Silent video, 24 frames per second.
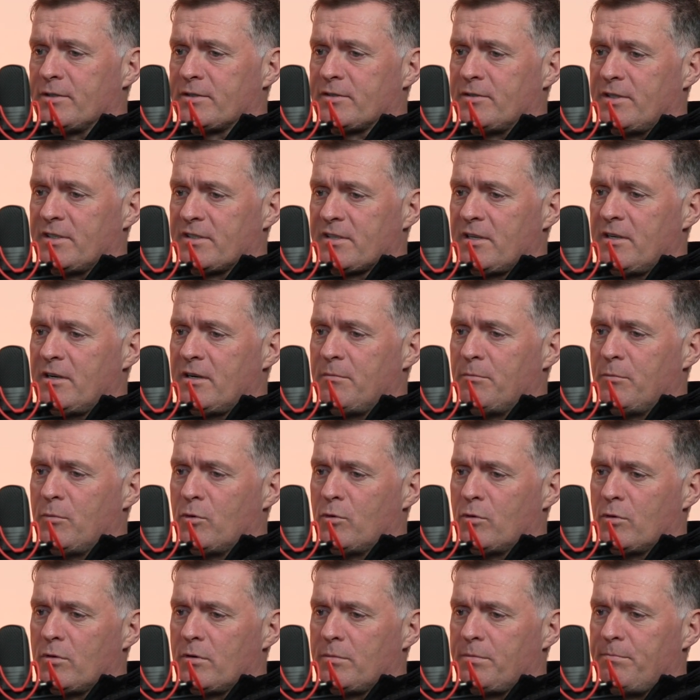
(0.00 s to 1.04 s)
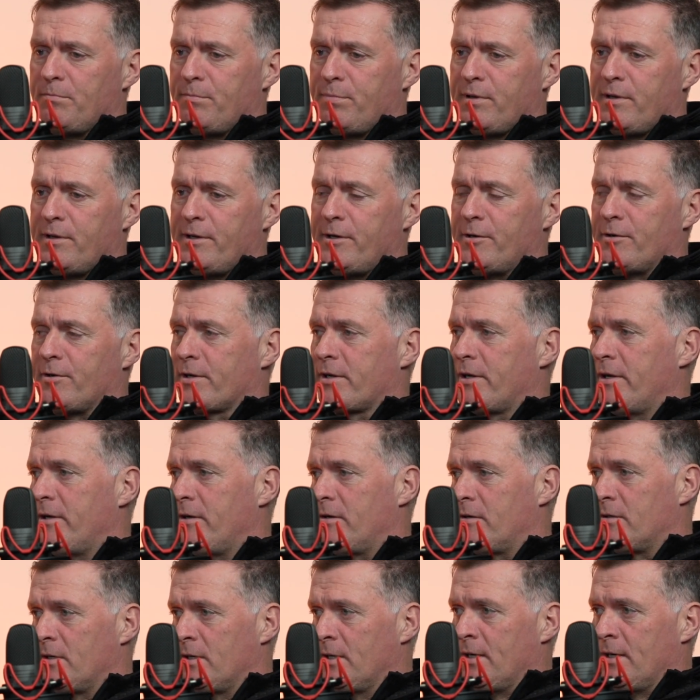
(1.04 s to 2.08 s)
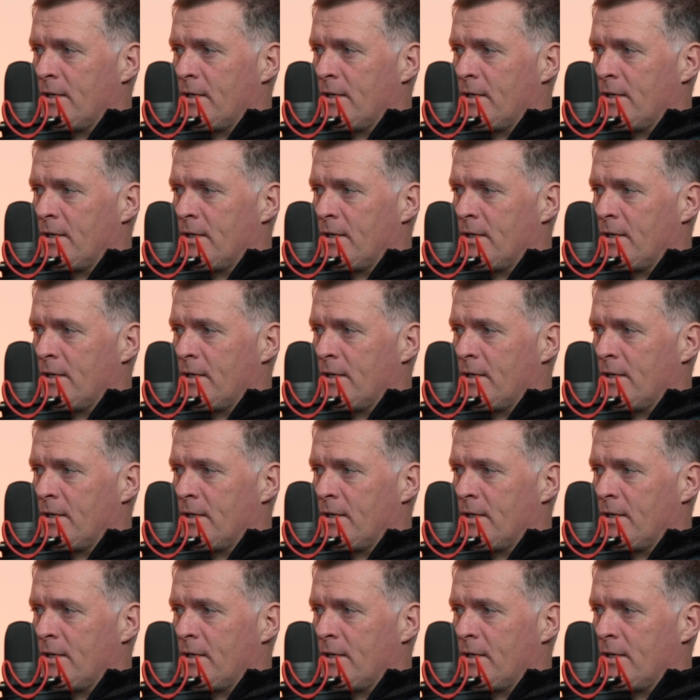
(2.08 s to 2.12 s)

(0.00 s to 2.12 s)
So there's a lot more player care